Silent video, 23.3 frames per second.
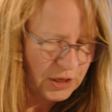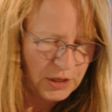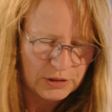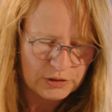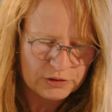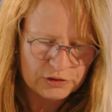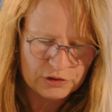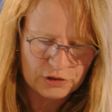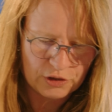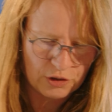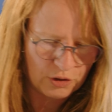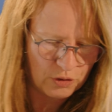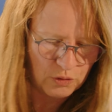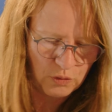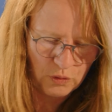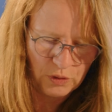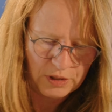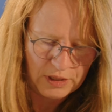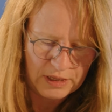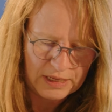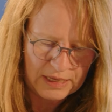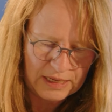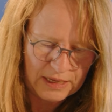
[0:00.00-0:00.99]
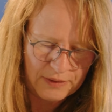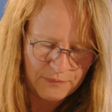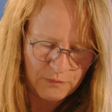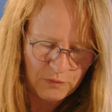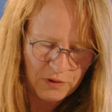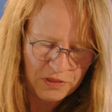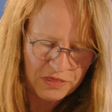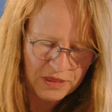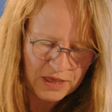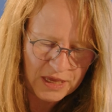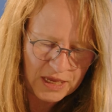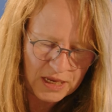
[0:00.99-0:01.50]
So
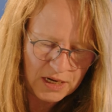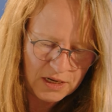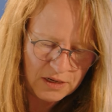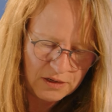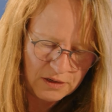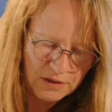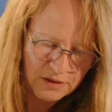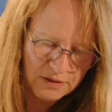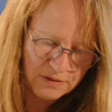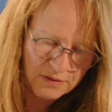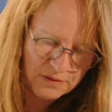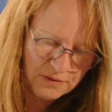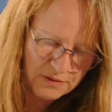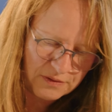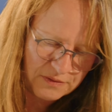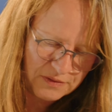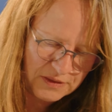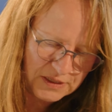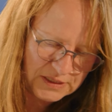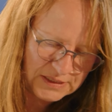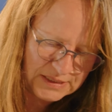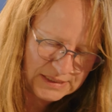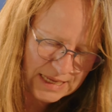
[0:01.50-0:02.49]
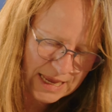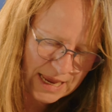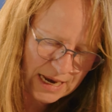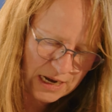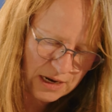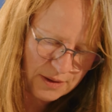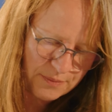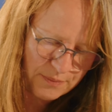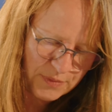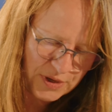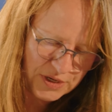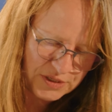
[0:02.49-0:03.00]
within this
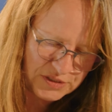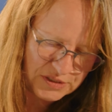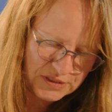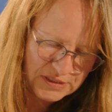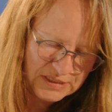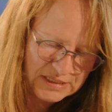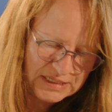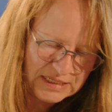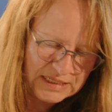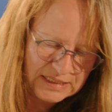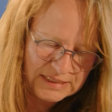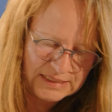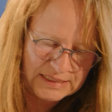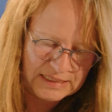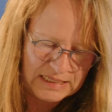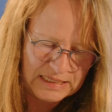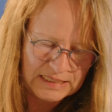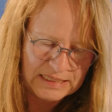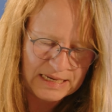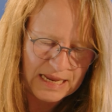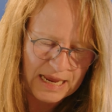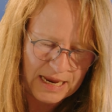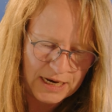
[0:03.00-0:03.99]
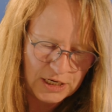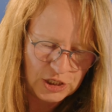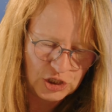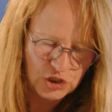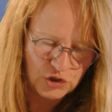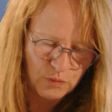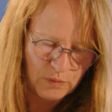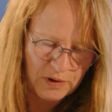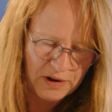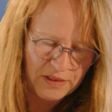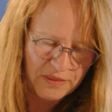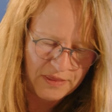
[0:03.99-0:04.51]
element dz dash
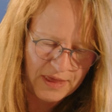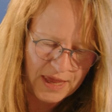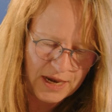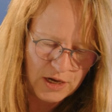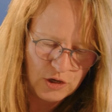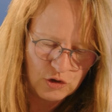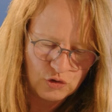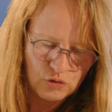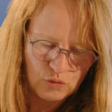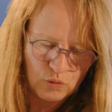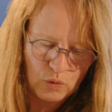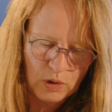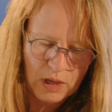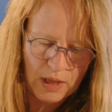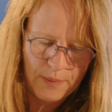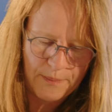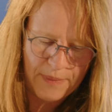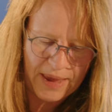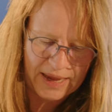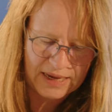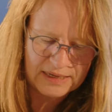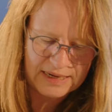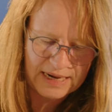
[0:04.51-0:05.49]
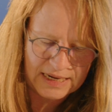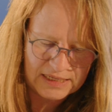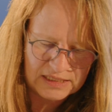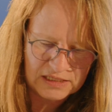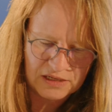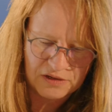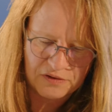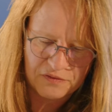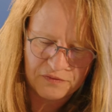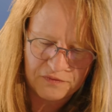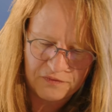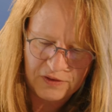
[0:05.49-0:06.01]
will then do a
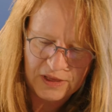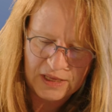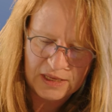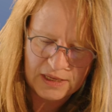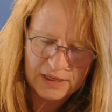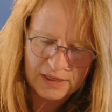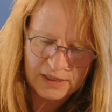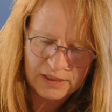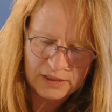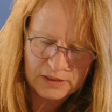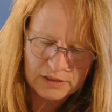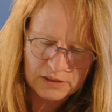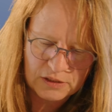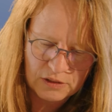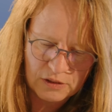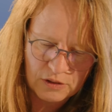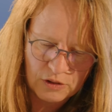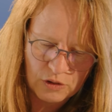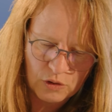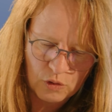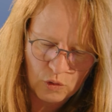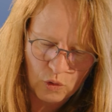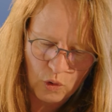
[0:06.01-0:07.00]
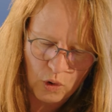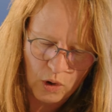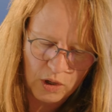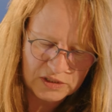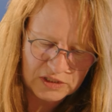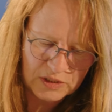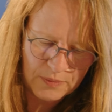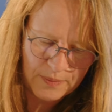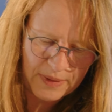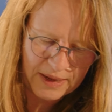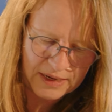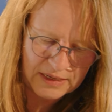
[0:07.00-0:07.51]
magnetic field,
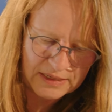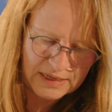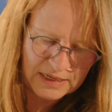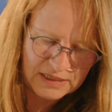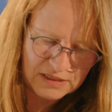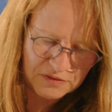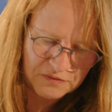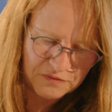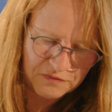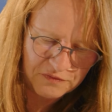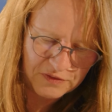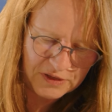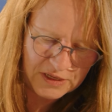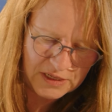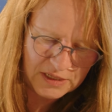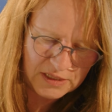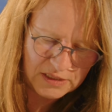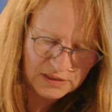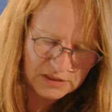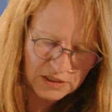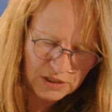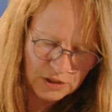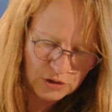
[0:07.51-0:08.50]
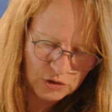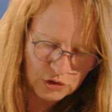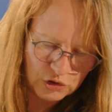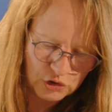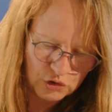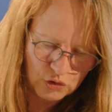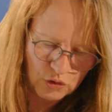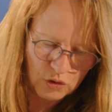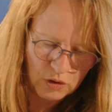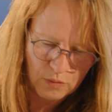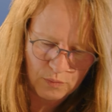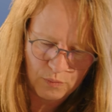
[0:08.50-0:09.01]
cause a magnetic field in a
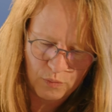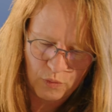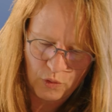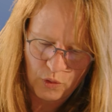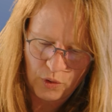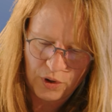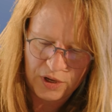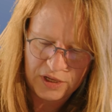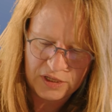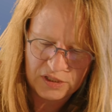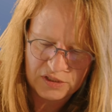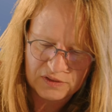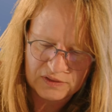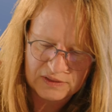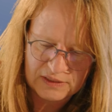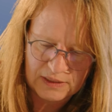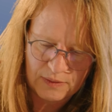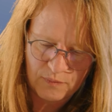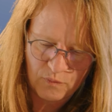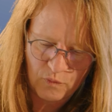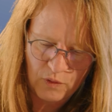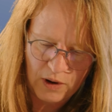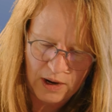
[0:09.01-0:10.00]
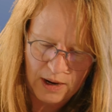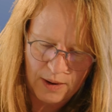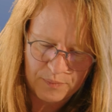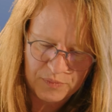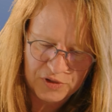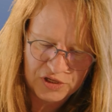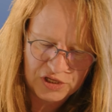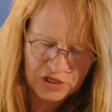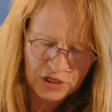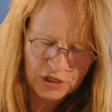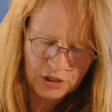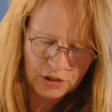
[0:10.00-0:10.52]
certain point somewhere up
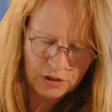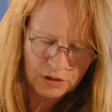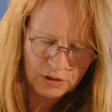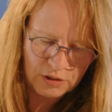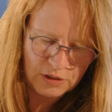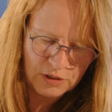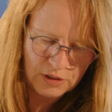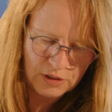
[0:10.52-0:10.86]
here.